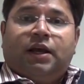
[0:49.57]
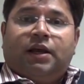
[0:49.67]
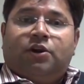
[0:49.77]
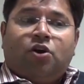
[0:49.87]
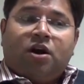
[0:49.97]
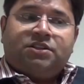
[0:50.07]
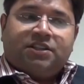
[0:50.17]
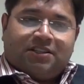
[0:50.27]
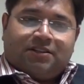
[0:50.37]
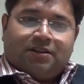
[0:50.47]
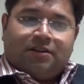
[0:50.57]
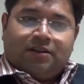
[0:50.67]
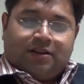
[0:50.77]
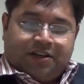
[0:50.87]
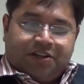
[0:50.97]
in not just
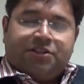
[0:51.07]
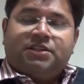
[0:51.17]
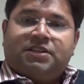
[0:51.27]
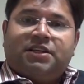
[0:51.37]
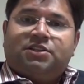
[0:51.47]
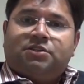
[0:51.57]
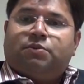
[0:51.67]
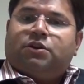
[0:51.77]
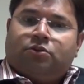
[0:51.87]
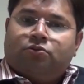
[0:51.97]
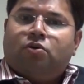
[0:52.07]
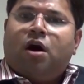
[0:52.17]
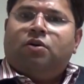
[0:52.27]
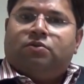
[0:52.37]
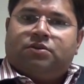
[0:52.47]
initial stages but
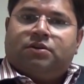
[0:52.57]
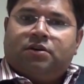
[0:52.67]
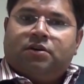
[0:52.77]
throughout